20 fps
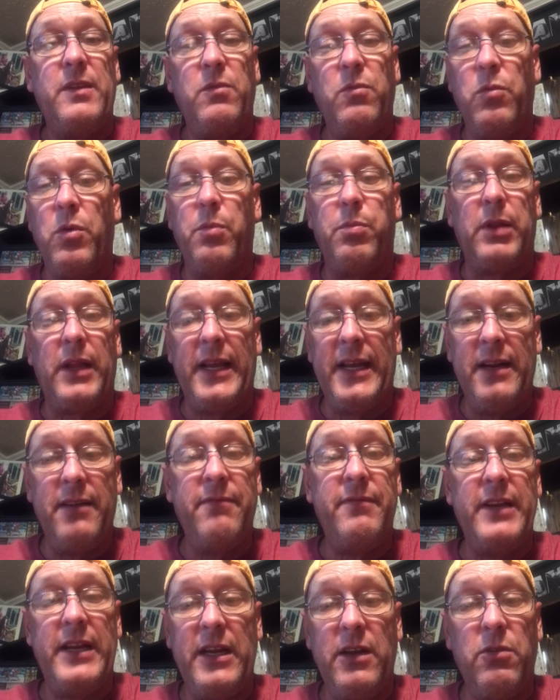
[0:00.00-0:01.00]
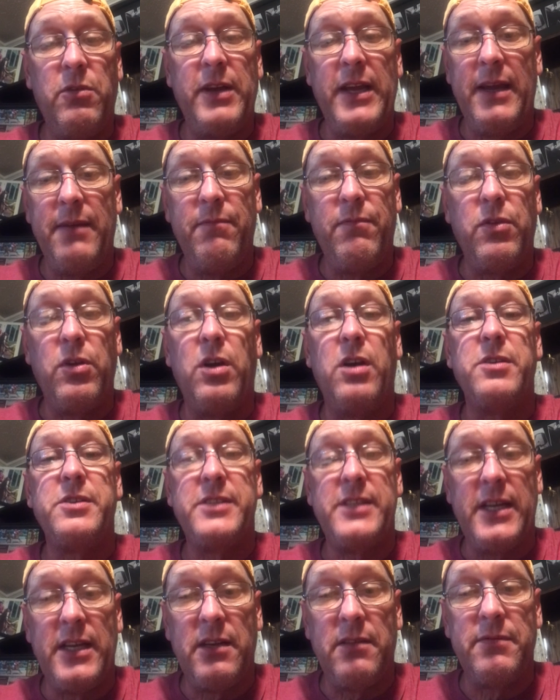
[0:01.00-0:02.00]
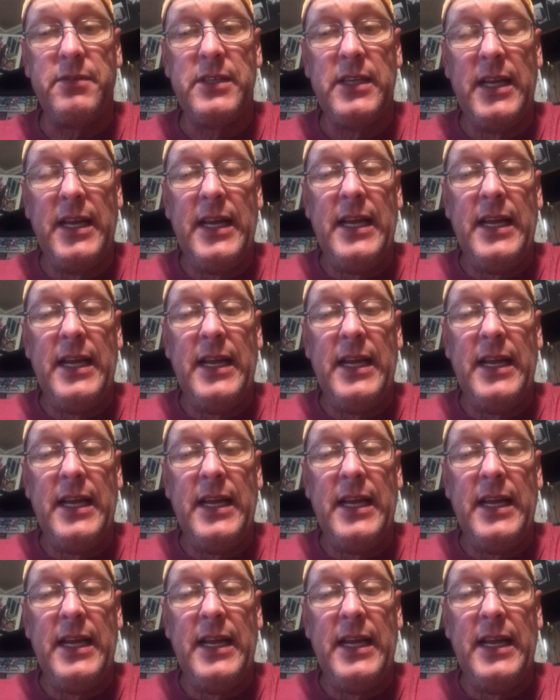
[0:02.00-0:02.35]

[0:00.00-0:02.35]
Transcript: We're playing a video game for ourselves,